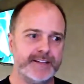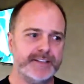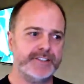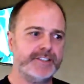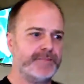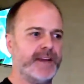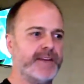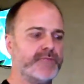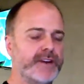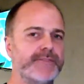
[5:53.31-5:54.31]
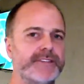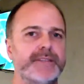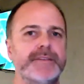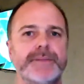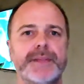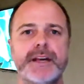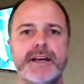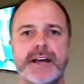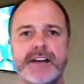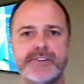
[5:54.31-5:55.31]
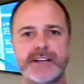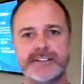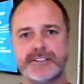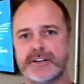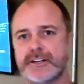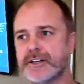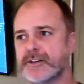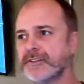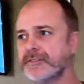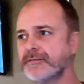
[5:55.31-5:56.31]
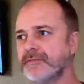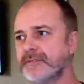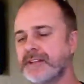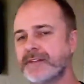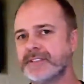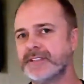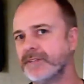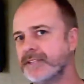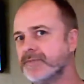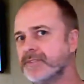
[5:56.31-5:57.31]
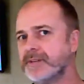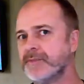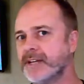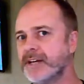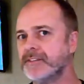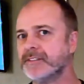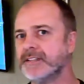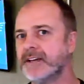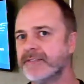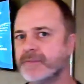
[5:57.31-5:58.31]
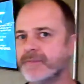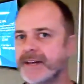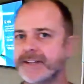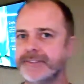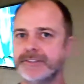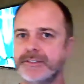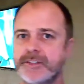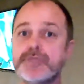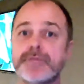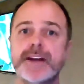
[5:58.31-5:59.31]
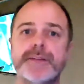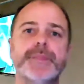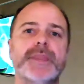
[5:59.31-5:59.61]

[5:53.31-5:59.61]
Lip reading: Because you're just paying rent for something, and you're now just going to go and have a sublease with somebody else and have them pay you rent.